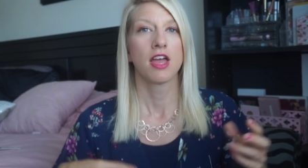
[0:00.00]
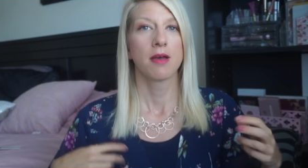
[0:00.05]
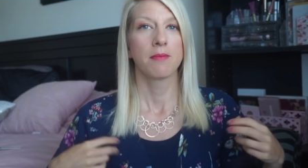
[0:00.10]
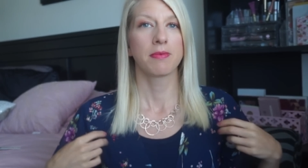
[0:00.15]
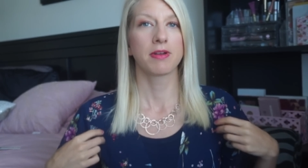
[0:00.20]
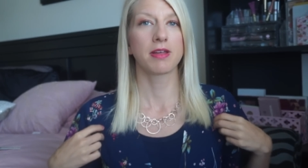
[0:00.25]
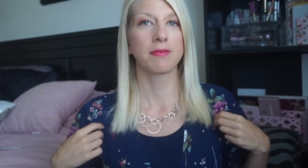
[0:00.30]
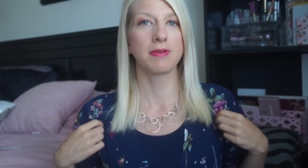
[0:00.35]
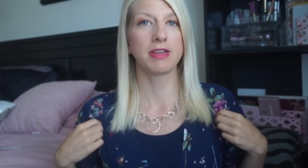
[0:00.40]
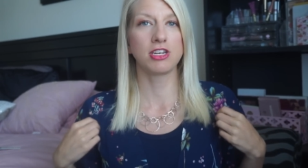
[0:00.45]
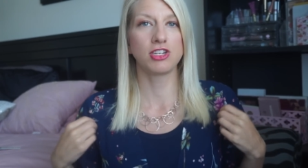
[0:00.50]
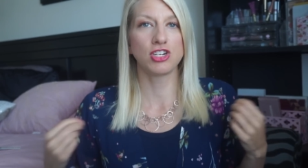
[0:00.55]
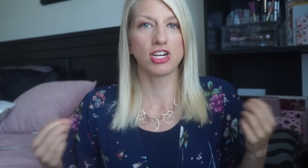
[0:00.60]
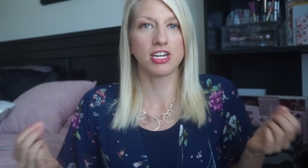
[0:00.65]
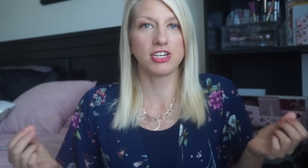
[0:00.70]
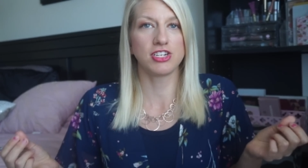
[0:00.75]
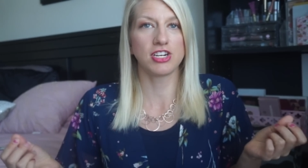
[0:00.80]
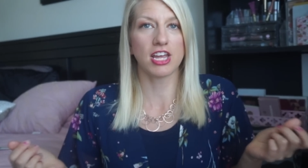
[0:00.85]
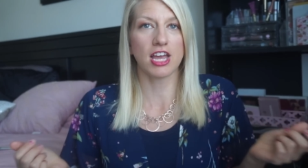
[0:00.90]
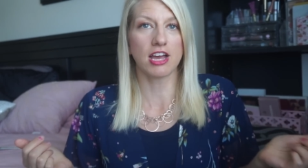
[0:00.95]
but I'll be
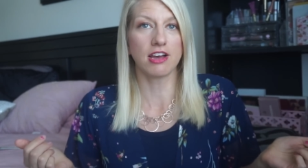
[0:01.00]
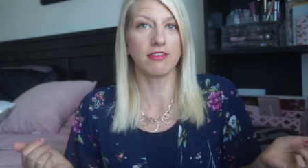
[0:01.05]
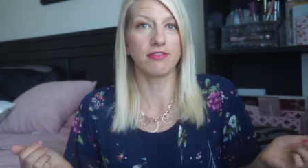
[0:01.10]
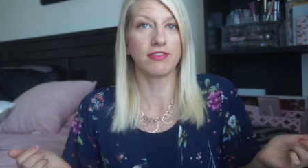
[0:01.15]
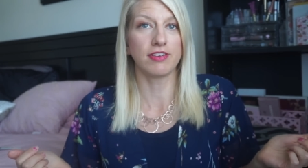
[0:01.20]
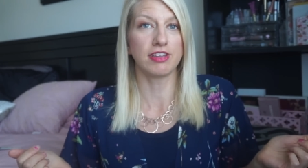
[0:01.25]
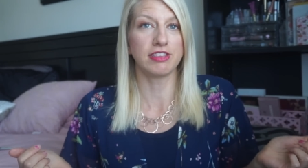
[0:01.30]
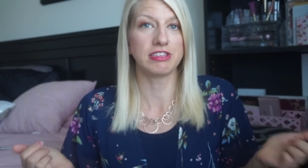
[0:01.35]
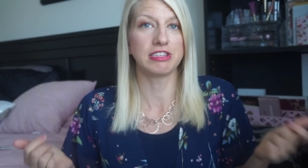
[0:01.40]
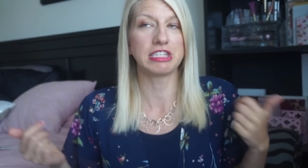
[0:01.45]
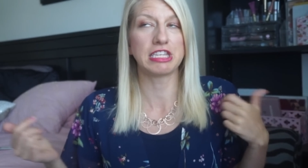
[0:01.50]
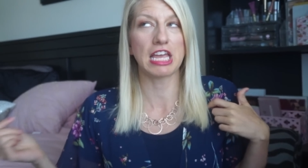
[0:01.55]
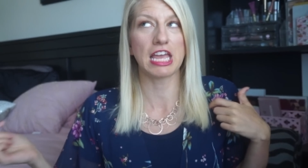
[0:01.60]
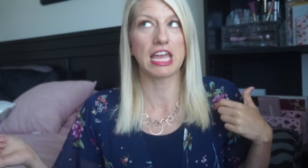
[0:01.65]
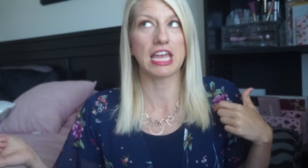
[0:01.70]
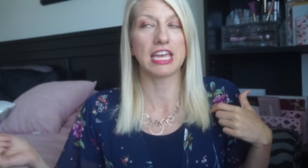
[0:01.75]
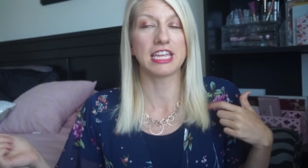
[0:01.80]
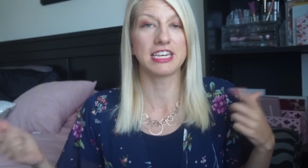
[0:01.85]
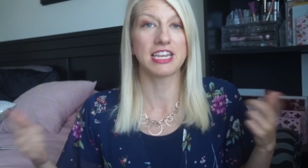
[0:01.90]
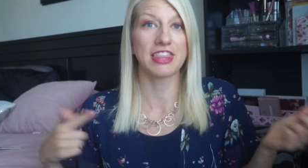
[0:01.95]
changing outfits
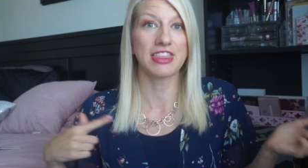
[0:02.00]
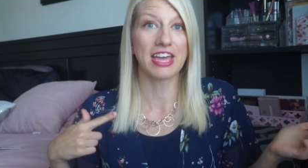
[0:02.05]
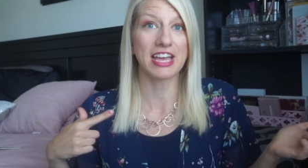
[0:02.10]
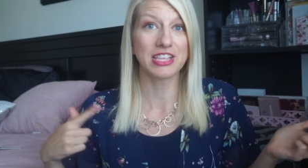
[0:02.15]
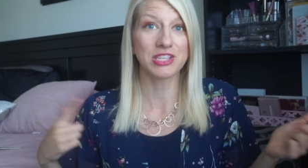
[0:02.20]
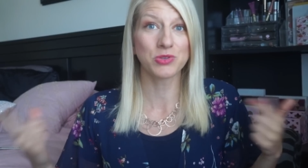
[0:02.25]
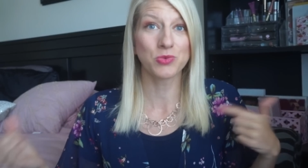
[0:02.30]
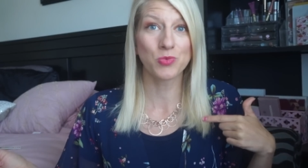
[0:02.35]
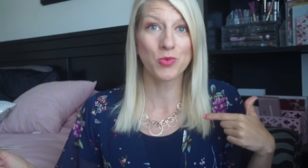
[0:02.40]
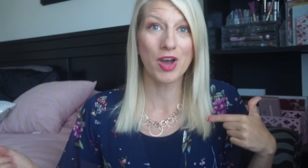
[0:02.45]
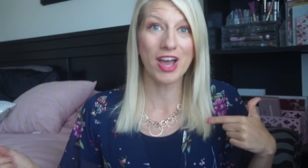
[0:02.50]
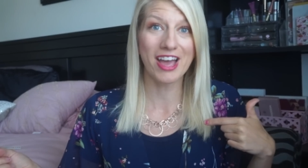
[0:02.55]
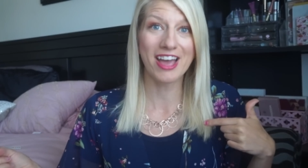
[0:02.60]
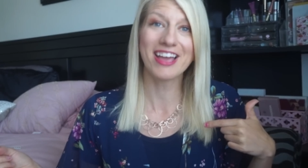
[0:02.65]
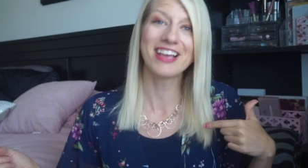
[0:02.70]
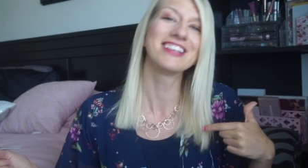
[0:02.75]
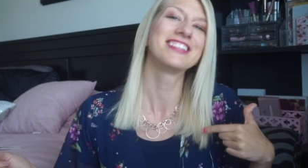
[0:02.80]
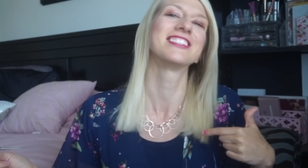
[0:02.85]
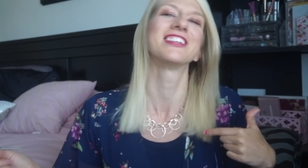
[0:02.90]
and that's why.